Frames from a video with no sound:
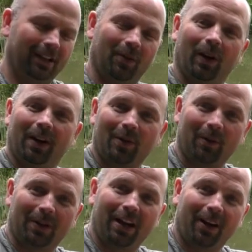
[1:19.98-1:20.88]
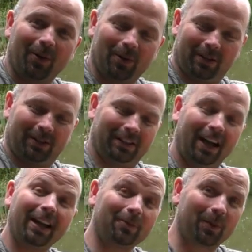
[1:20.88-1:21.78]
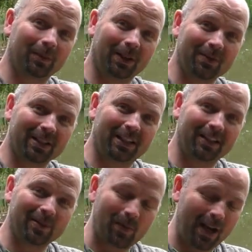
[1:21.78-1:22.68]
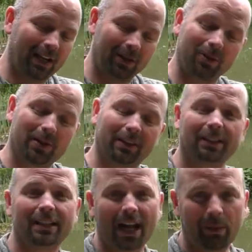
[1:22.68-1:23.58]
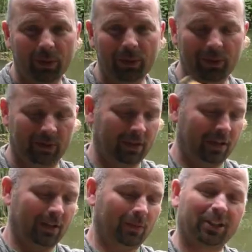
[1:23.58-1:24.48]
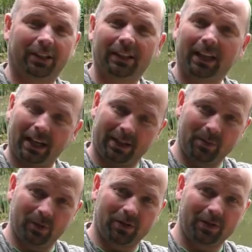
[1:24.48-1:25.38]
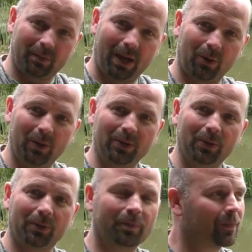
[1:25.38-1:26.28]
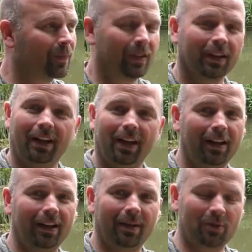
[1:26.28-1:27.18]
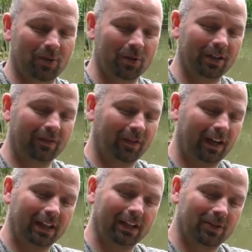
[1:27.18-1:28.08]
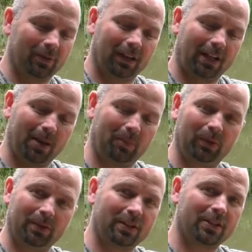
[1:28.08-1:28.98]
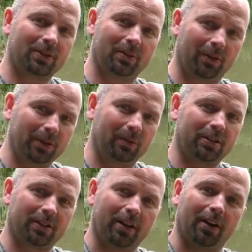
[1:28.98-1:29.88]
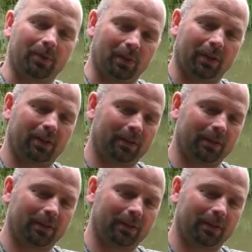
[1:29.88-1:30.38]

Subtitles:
Well, I've got one now. I had one when I was a kid as well. I also had the Diablo, which I didn't like as much as the Black Widow. I'm sure if you've had any sort of catapults, this is the one you would have started with.